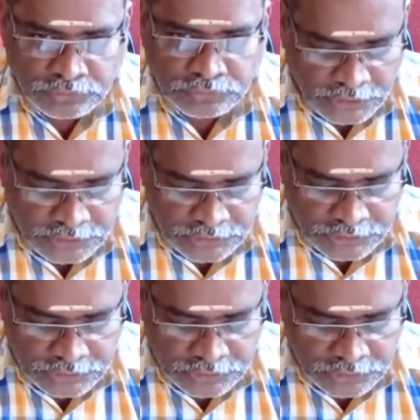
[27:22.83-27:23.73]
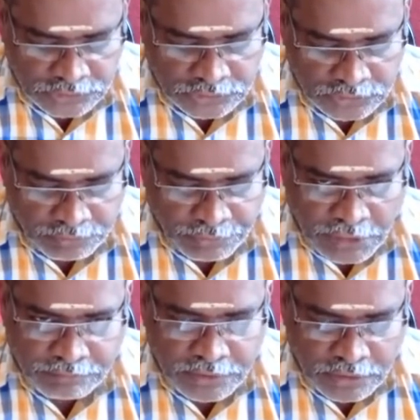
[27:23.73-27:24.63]
statistics
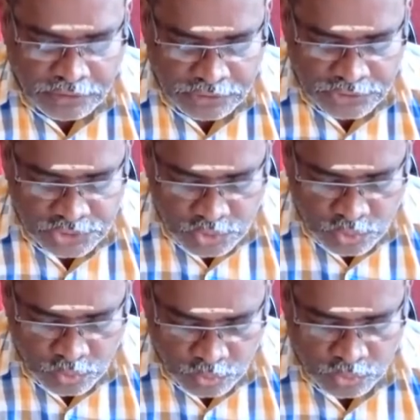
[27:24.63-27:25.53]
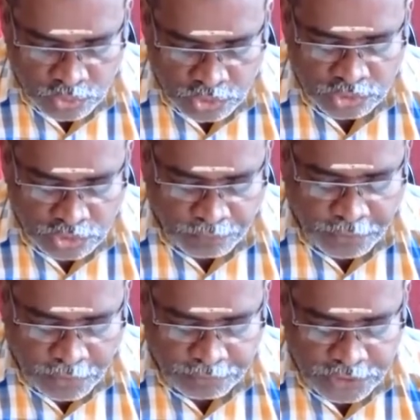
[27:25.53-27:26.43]
parameter is true, the
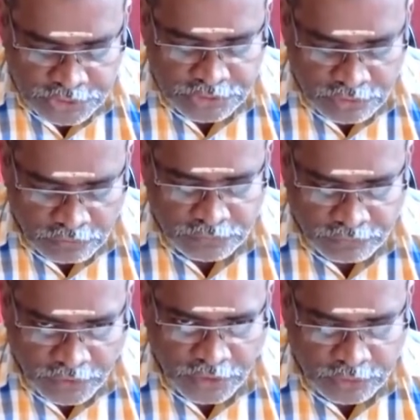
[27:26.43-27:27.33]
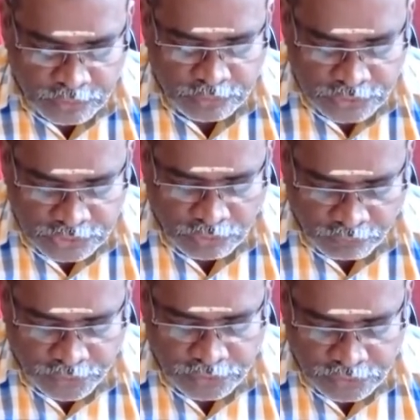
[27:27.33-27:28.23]
population the value is
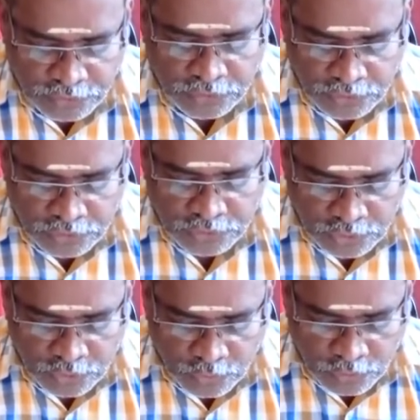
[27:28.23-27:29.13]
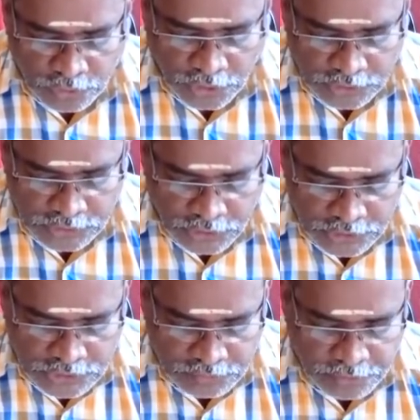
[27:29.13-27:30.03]
often known as the
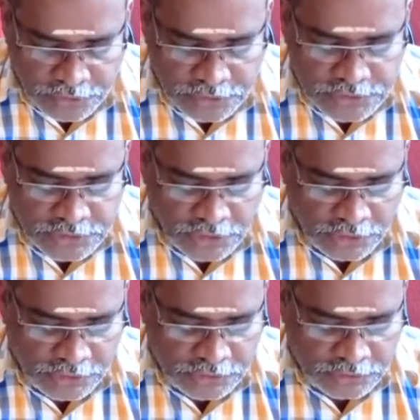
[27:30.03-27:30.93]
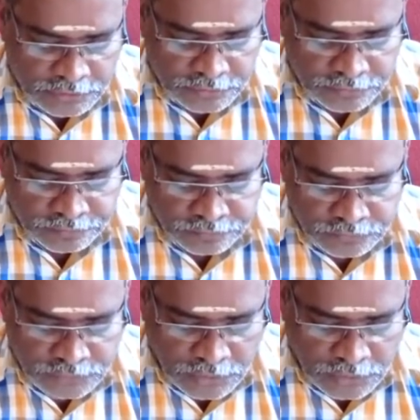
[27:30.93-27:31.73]
estimated static. The